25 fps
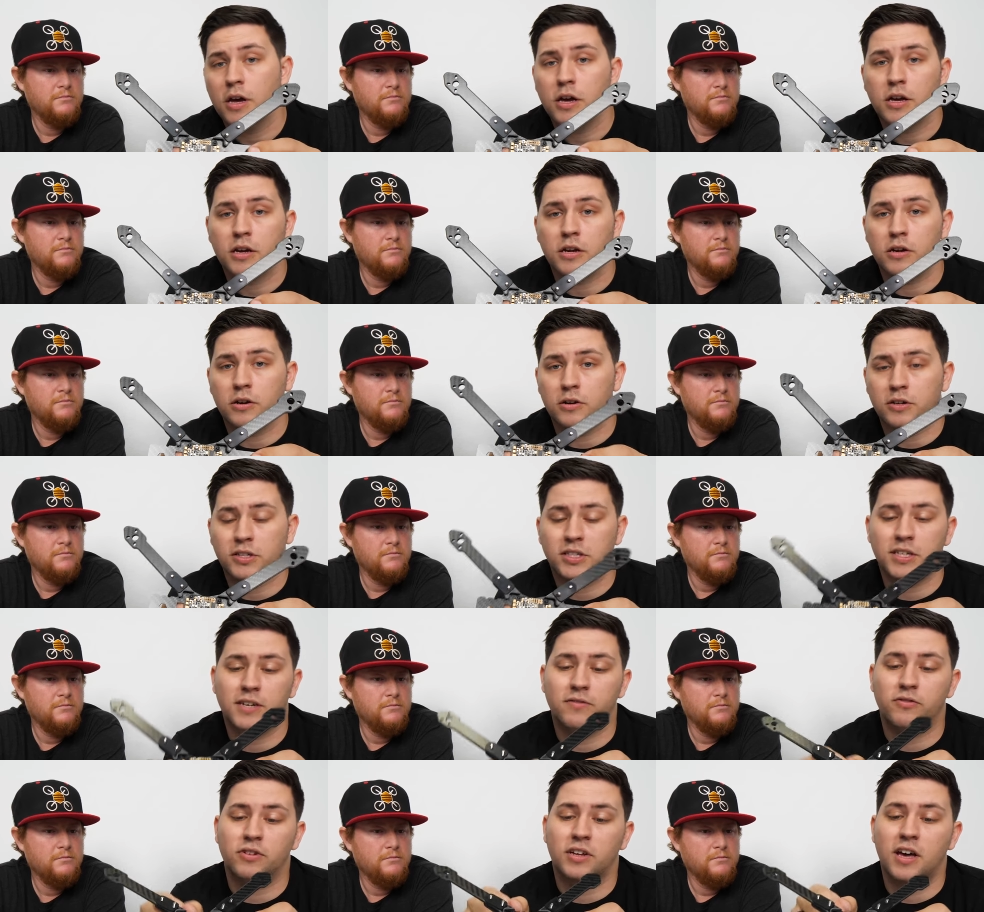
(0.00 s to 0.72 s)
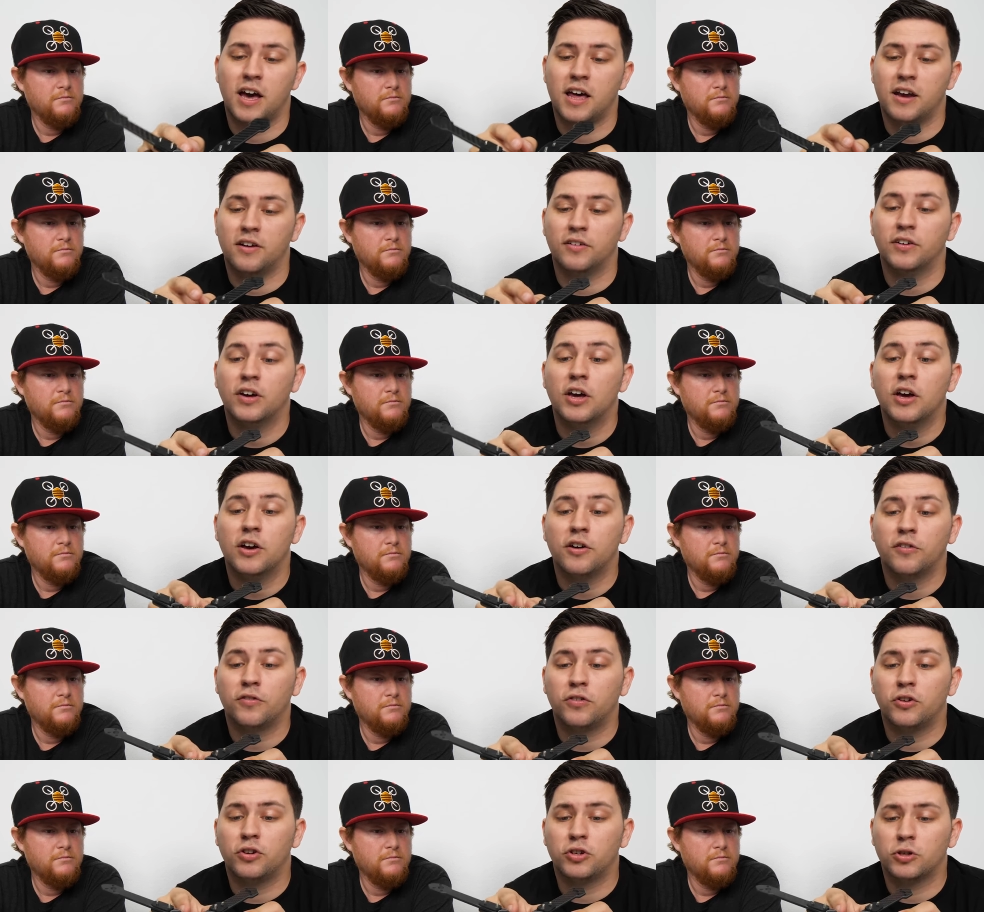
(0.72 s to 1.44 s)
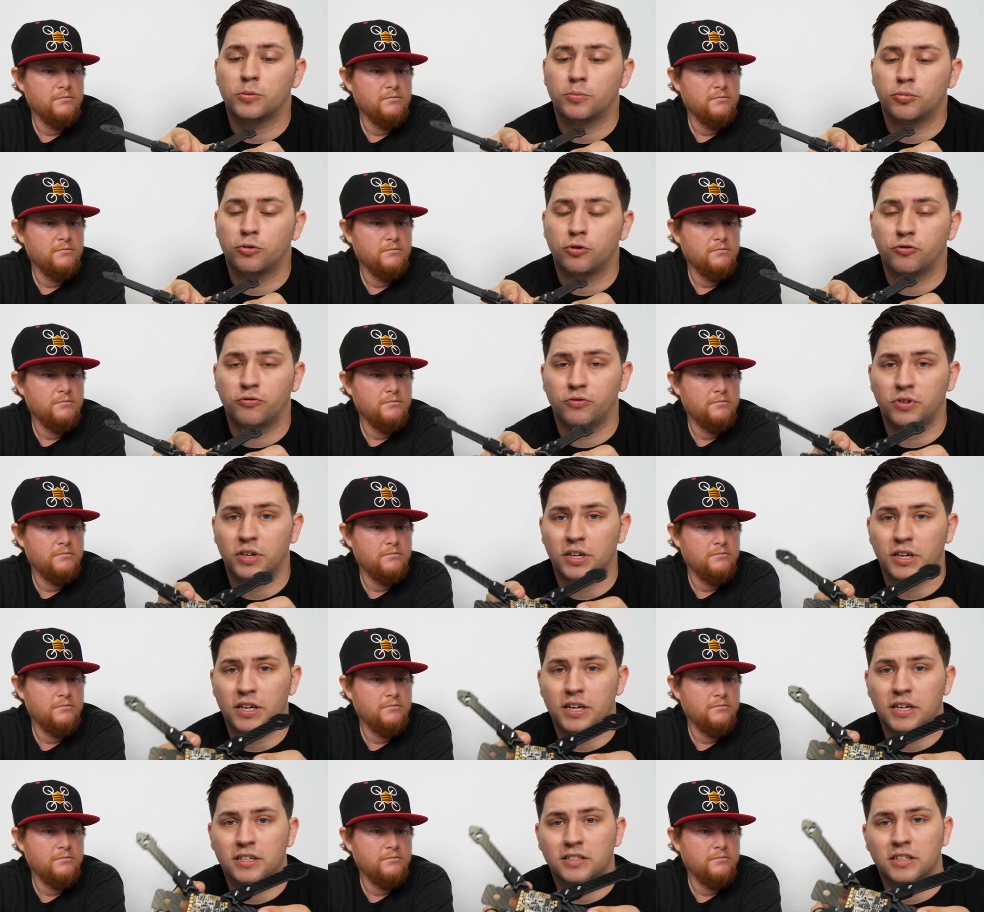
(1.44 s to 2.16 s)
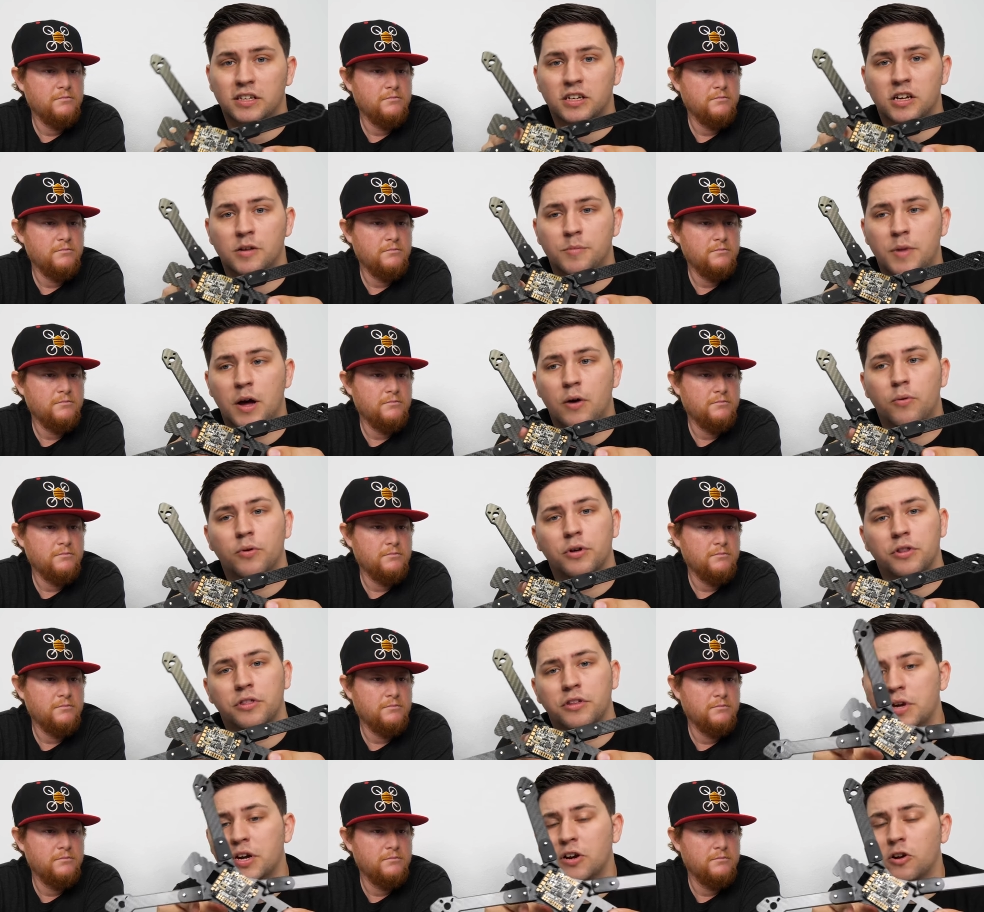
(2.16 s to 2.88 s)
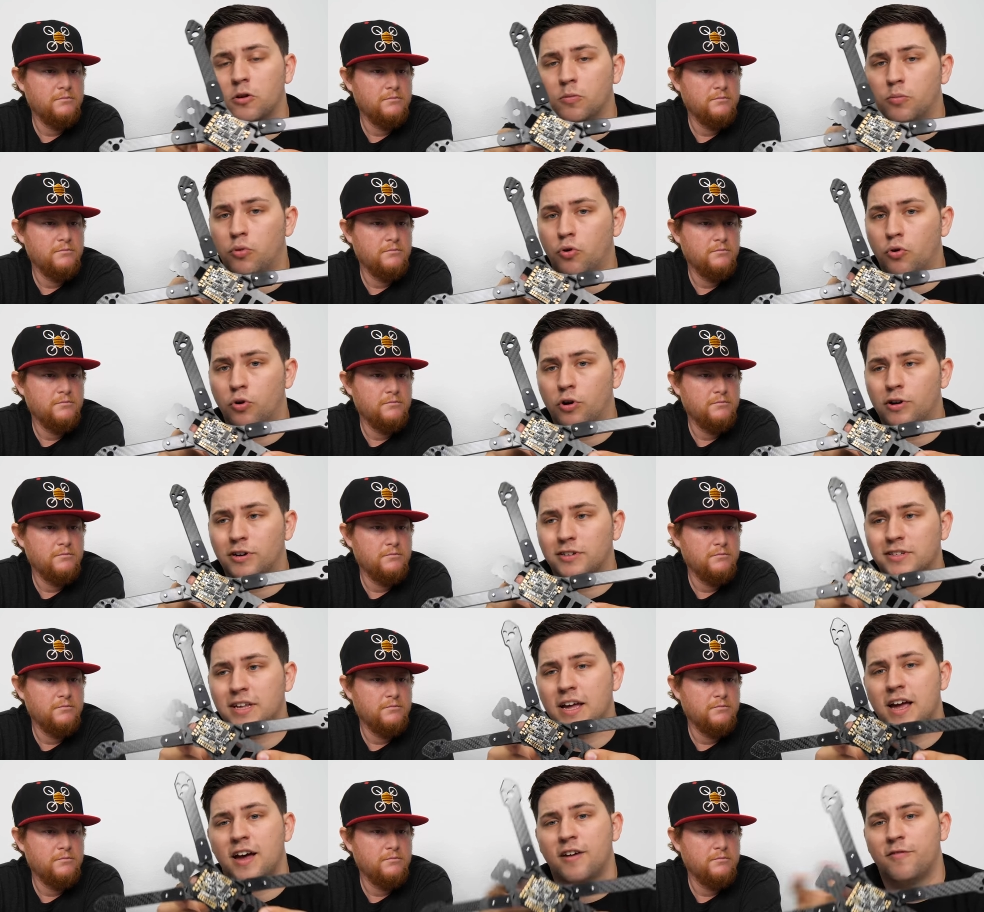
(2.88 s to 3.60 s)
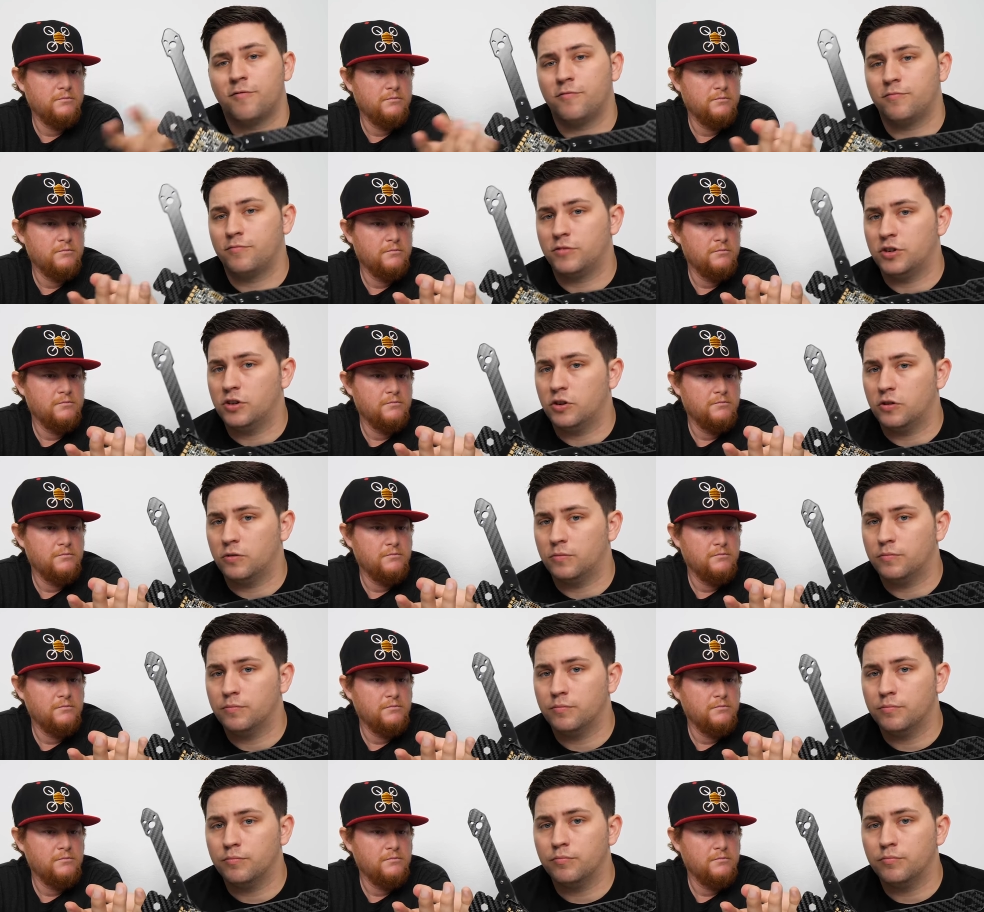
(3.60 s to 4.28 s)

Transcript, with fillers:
Speaker 1: you know it's even kind of future proofing in case they come out with bigger boards that have you know